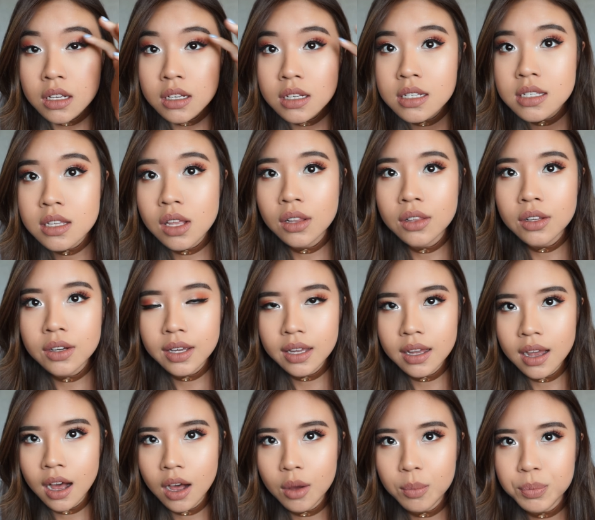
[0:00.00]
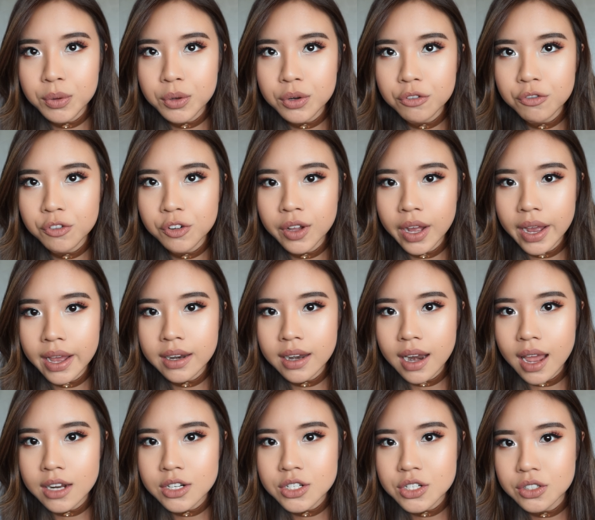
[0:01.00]
because look at how beautiful and
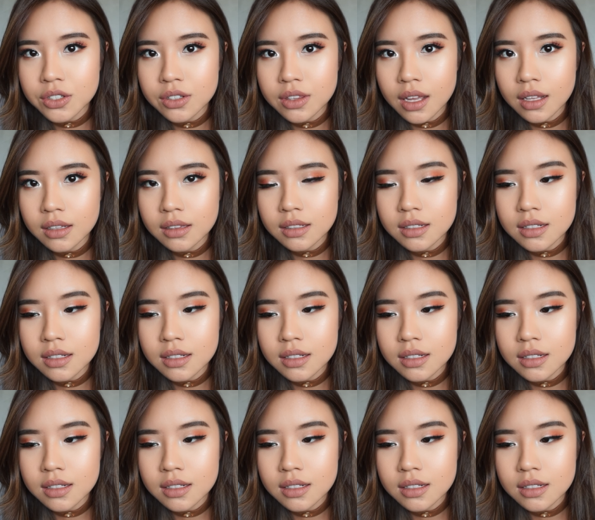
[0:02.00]
natural that